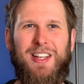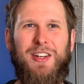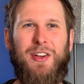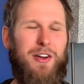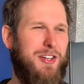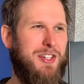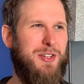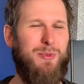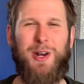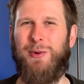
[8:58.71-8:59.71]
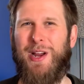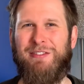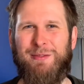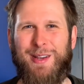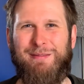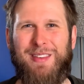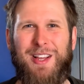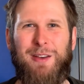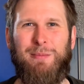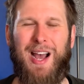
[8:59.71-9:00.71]
not just to run away from Him,
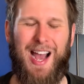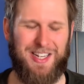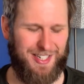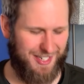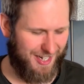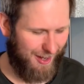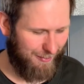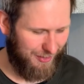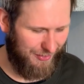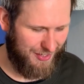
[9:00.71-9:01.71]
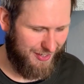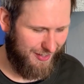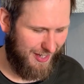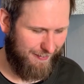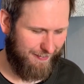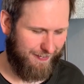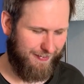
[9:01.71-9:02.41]
but actually to come close to Him.